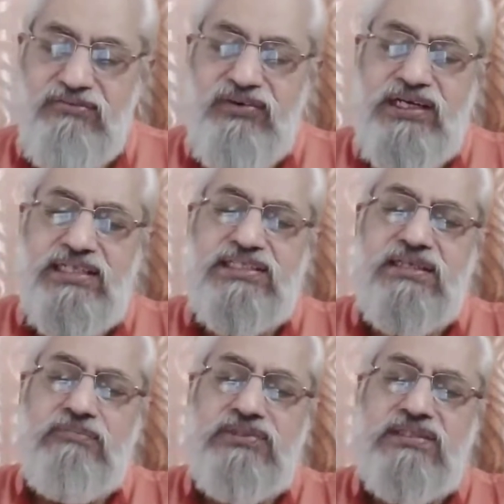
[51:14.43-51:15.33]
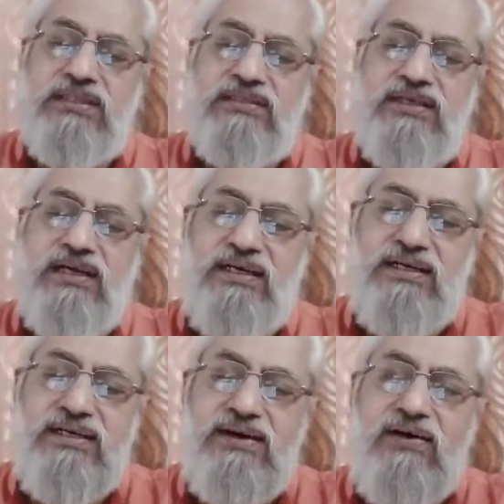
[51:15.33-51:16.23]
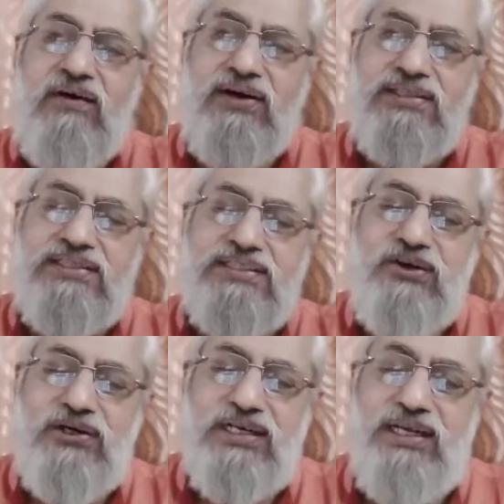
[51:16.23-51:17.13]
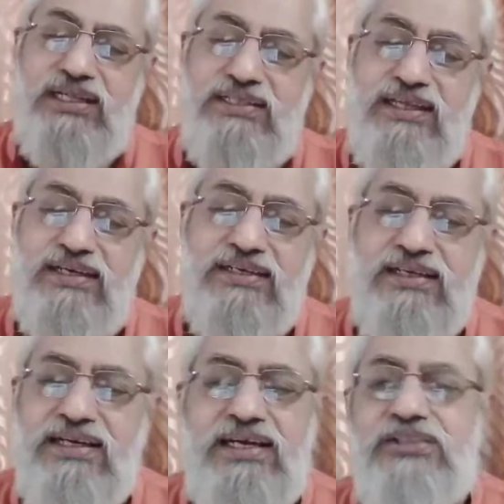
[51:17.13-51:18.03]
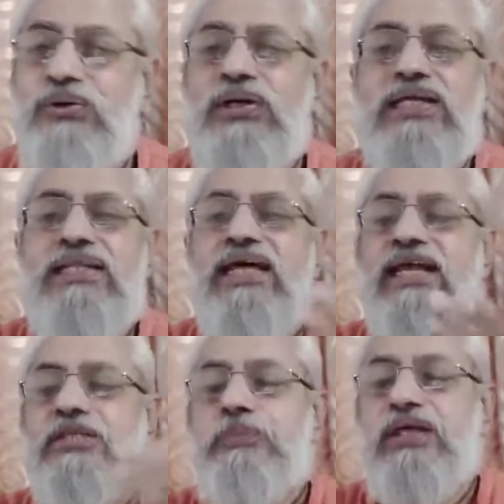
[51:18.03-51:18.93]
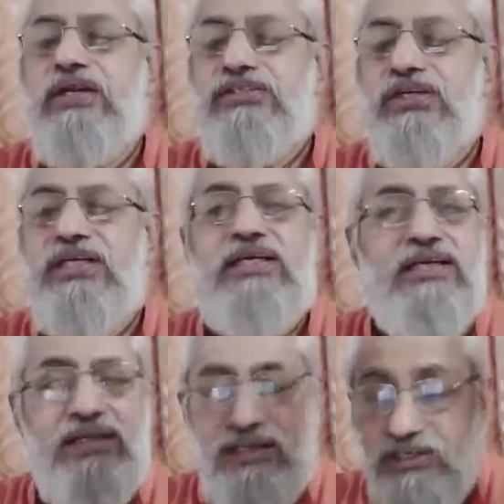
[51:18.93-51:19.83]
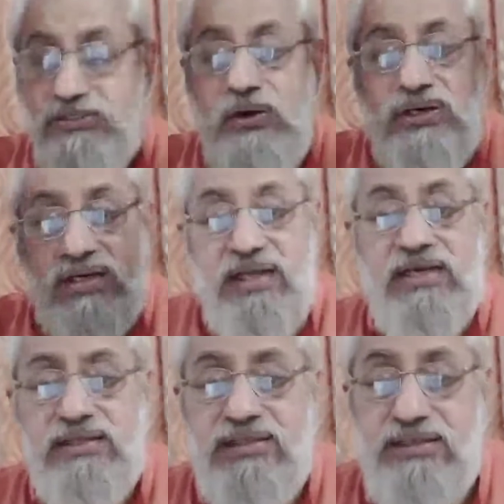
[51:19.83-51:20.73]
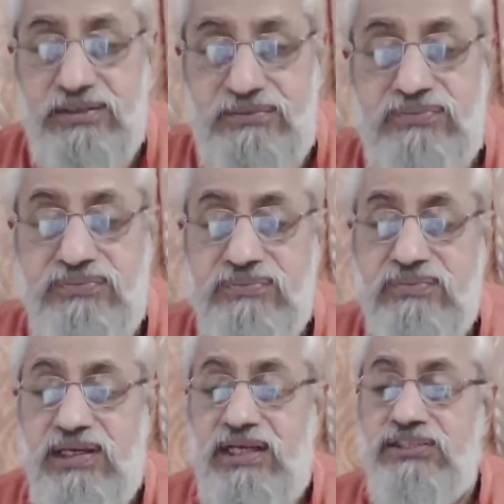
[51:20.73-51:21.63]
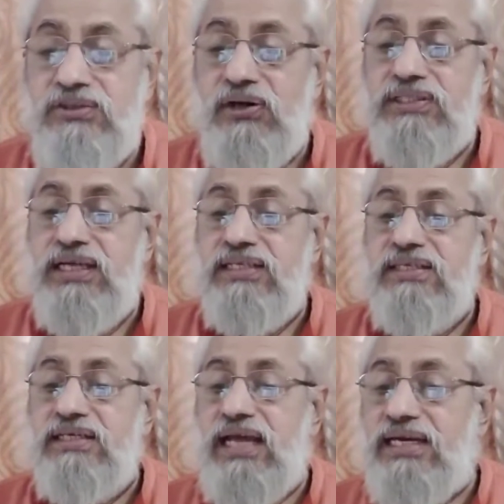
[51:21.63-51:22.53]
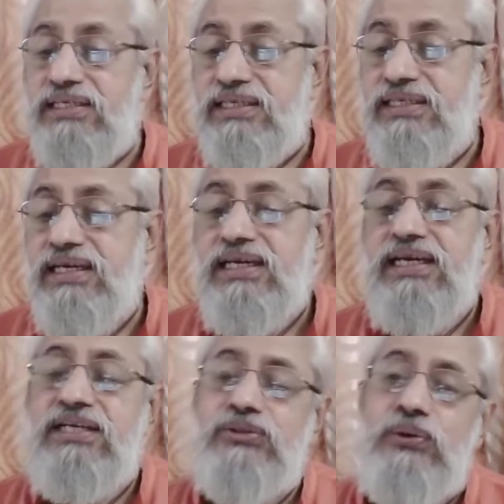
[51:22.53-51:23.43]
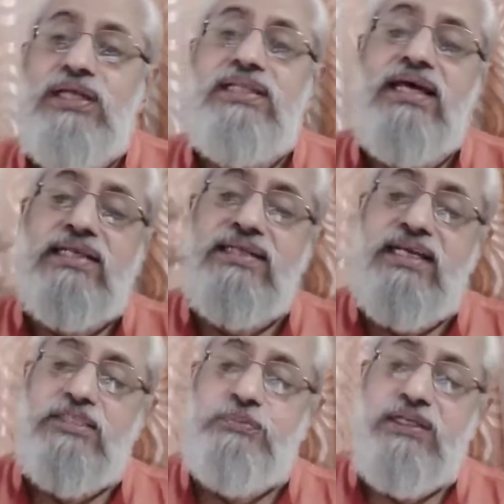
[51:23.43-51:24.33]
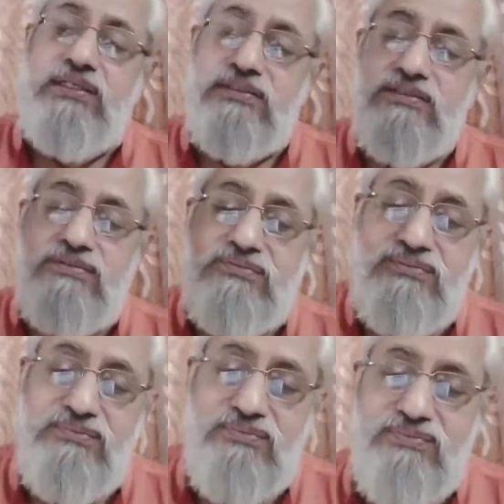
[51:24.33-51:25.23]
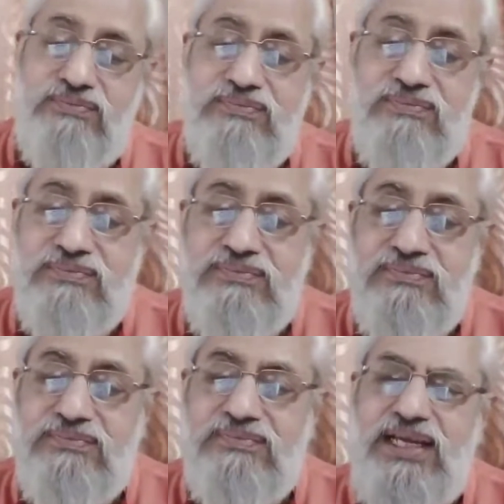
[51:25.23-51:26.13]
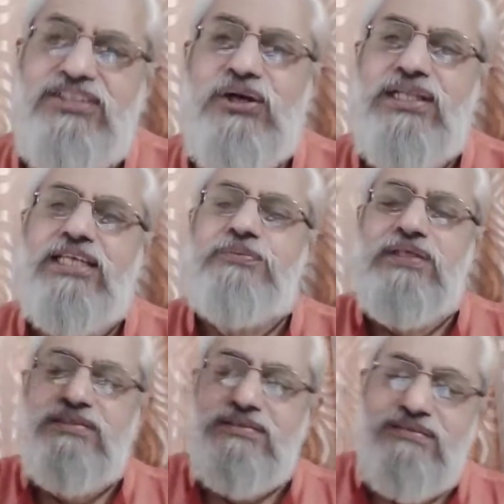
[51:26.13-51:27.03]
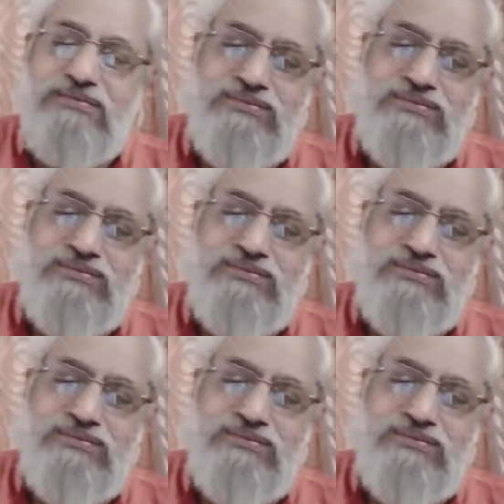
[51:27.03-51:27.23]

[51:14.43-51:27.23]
Vinishtam cha sadhya. All this is not really there. It's only there experientially. It is not really there. It's not there as a reality. It is only there as an experience. Enjoy the experience.